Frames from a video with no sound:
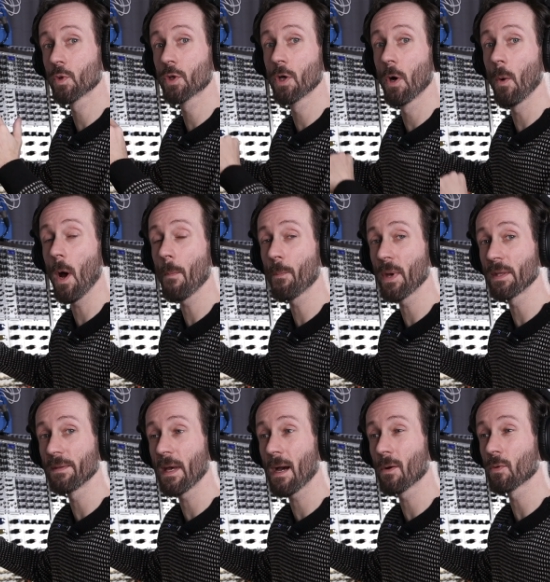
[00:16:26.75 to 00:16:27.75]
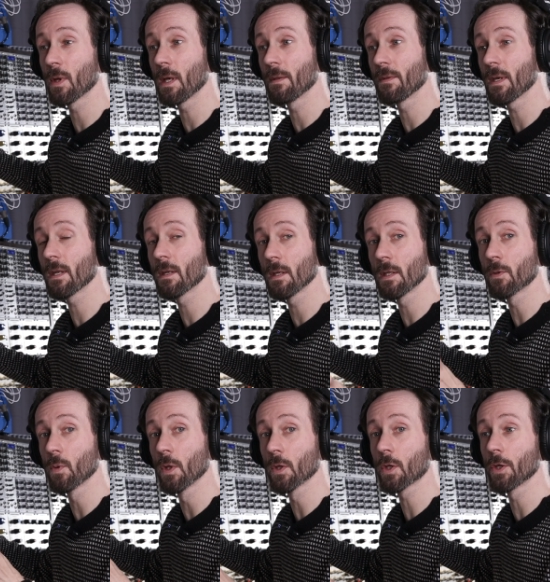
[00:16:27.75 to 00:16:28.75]
go up and down and then it
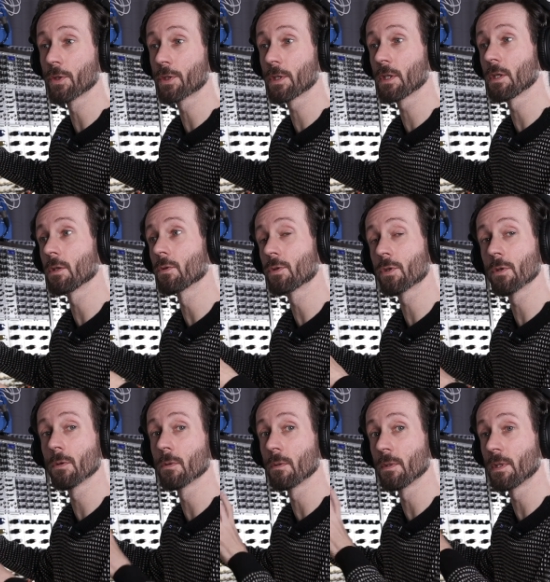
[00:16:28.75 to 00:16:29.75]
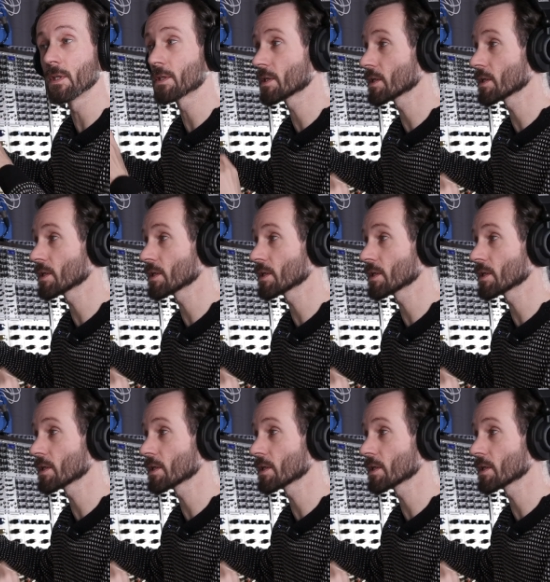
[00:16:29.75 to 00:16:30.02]
will continue to this